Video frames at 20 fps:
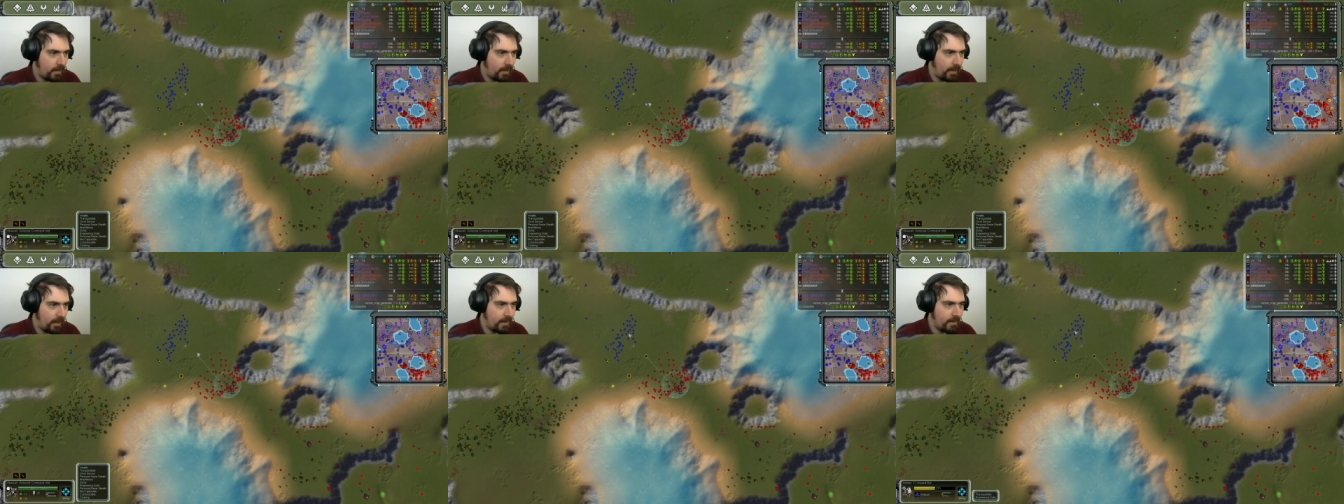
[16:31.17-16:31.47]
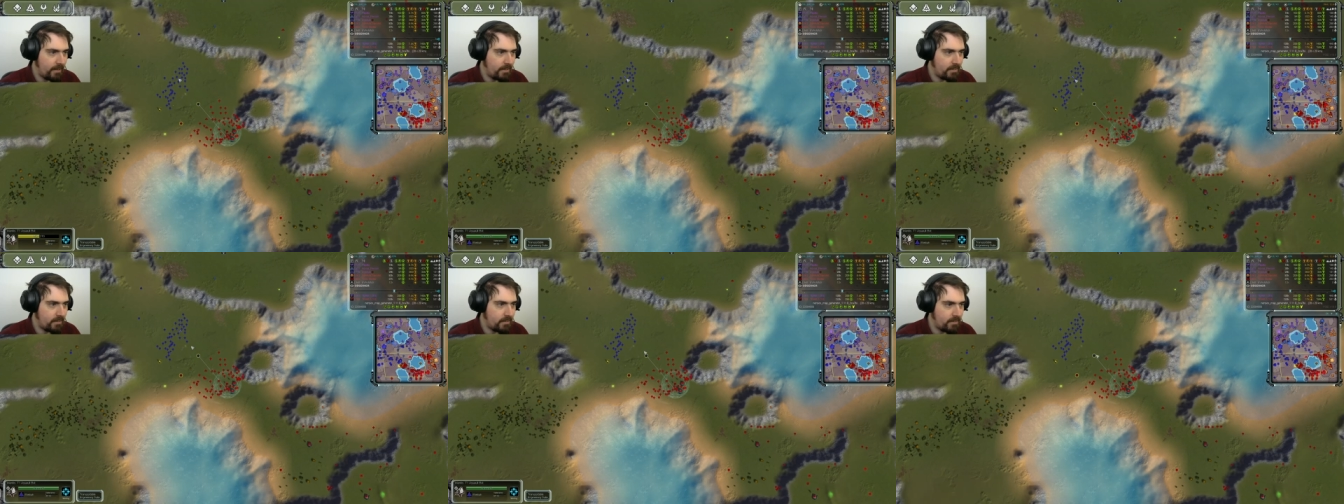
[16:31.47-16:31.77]

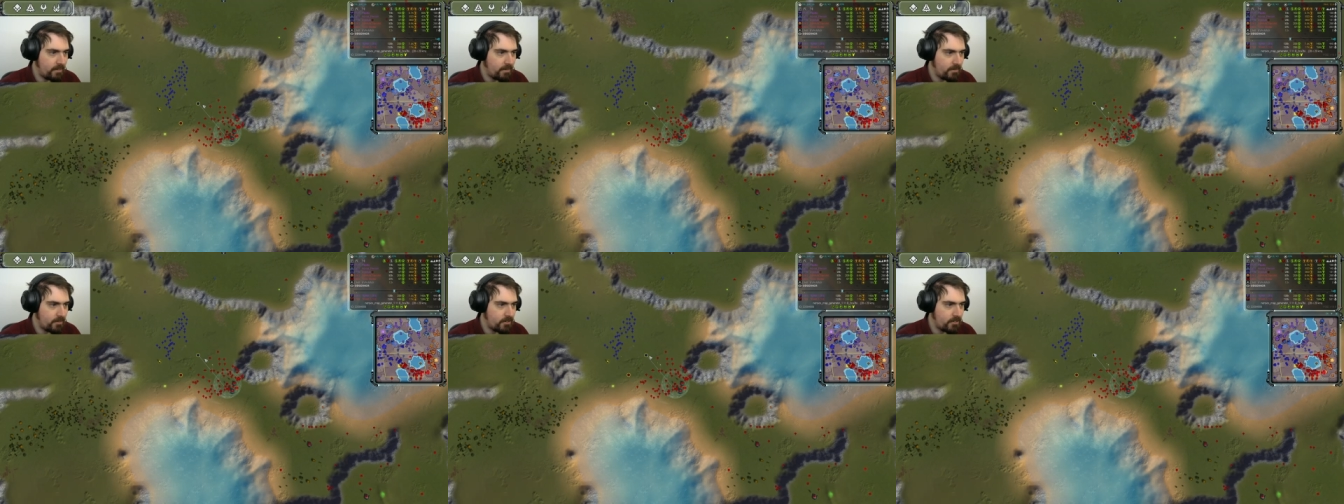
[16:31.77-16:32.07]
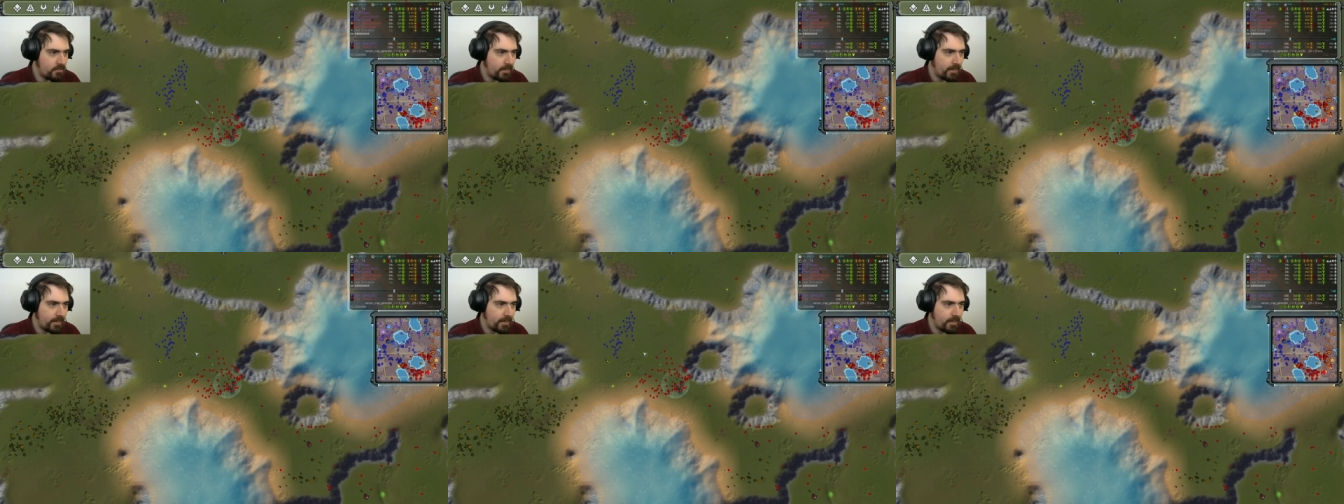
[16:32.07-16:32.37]
and
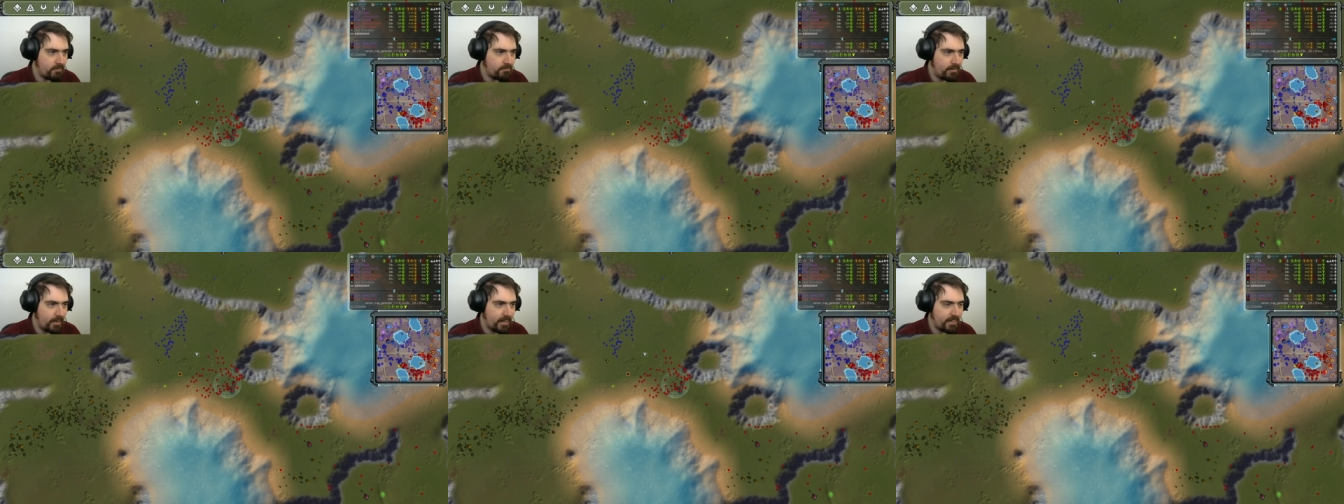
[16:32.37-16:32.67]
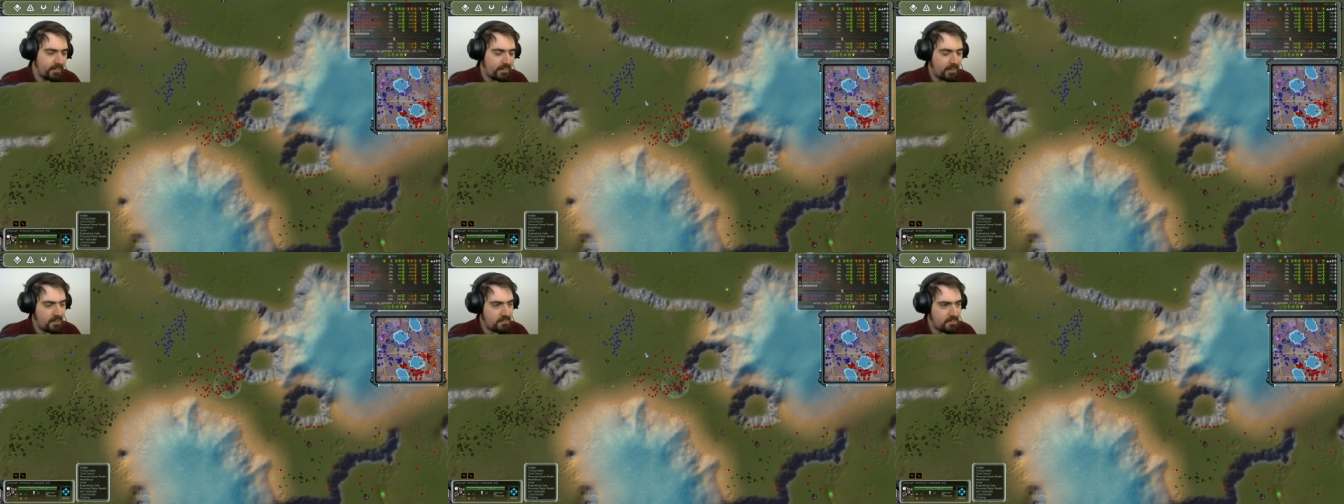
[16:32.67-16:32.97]
Sheikah
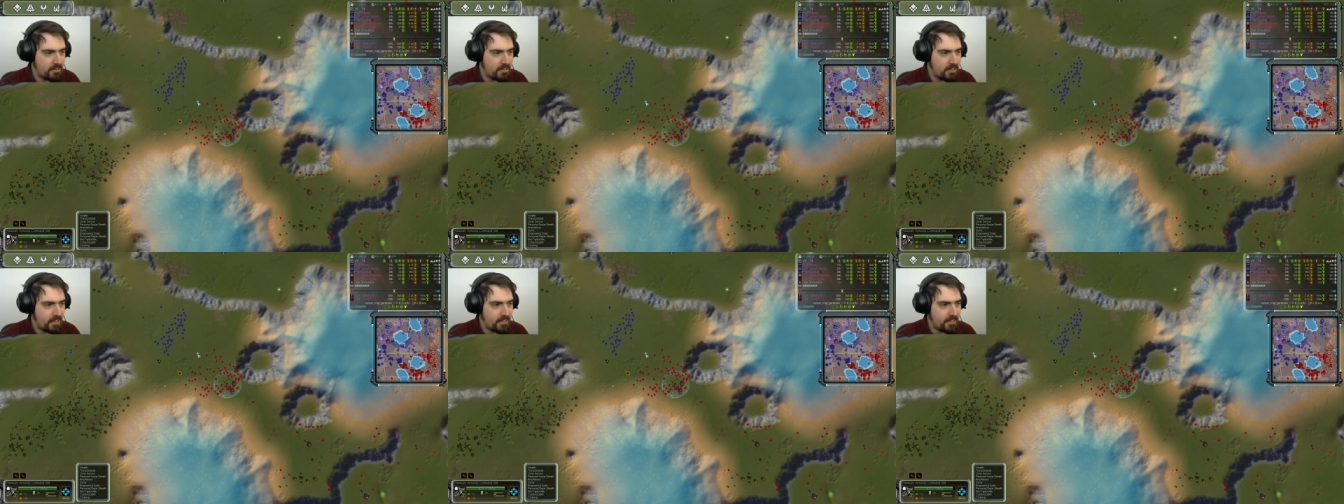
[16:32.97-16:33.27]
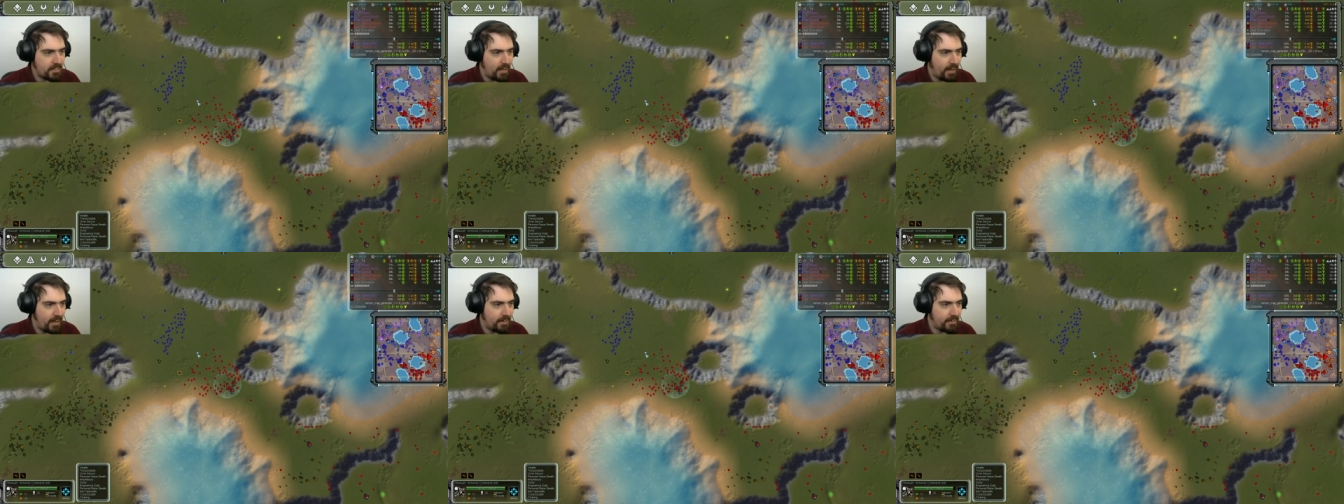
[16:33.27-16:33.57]
recognises
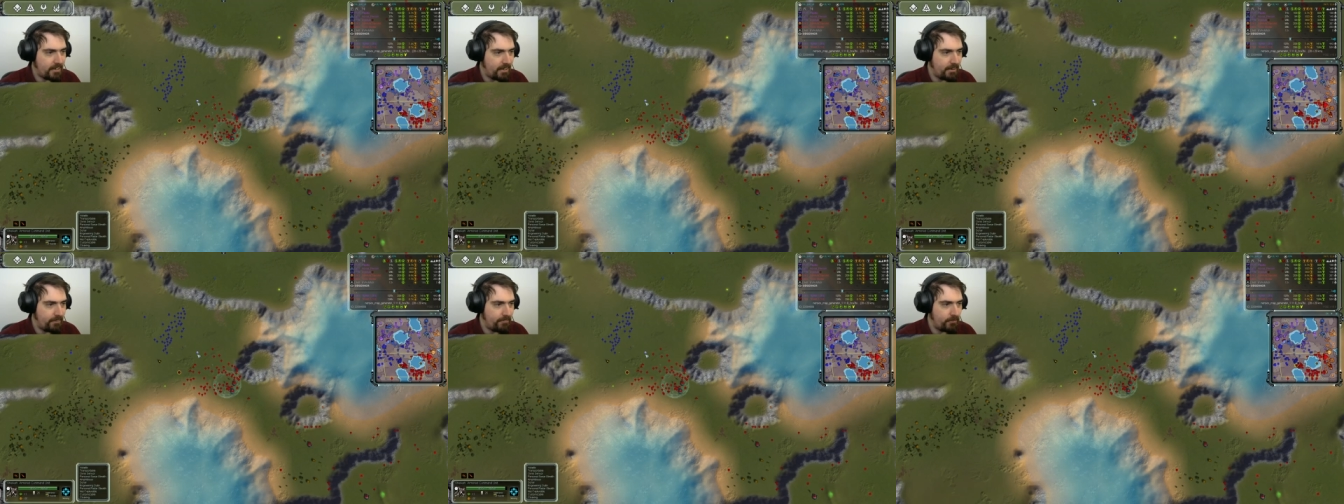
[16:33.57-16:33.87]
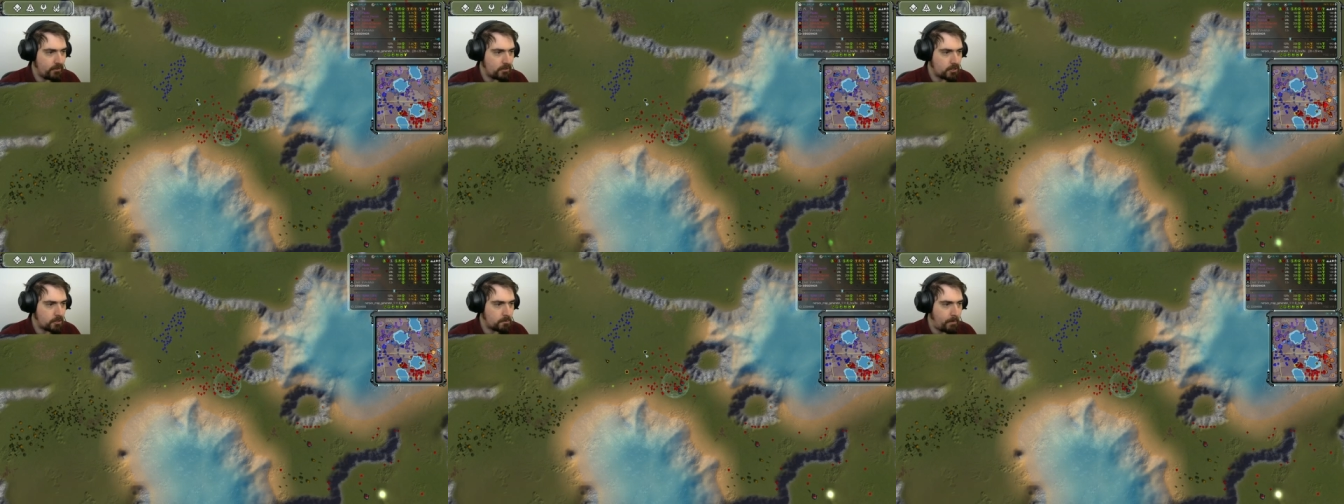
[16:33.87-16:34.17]
it and he
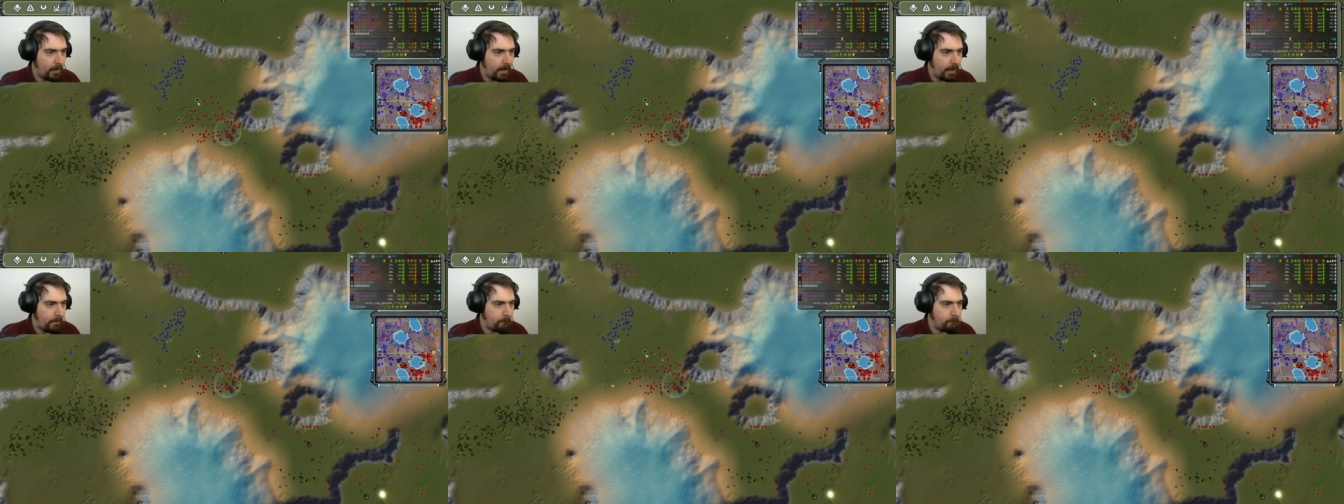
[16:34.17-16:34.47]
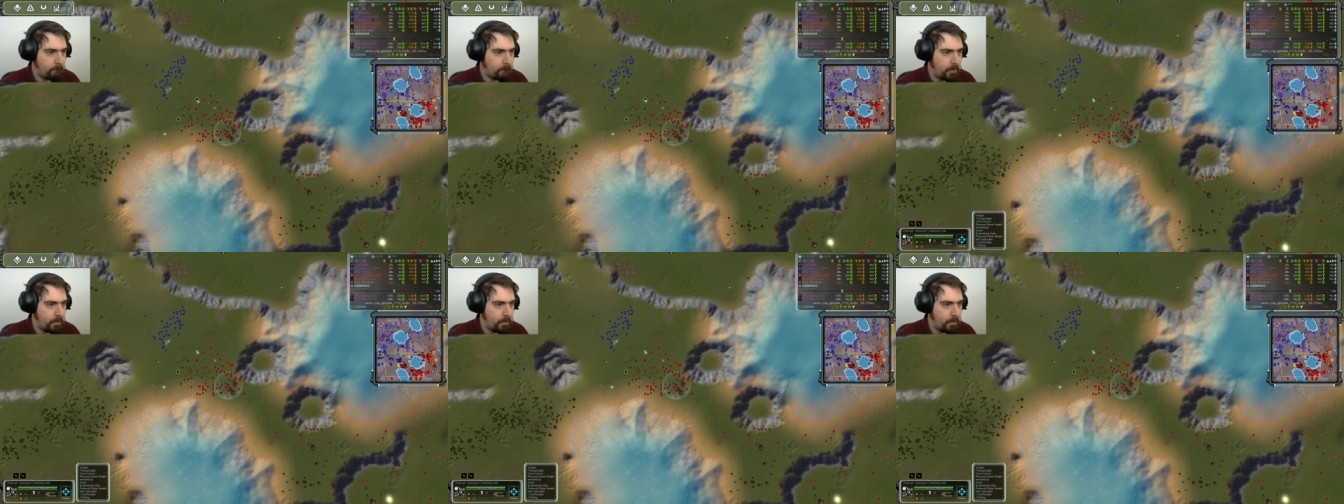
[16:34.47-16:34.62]
falls back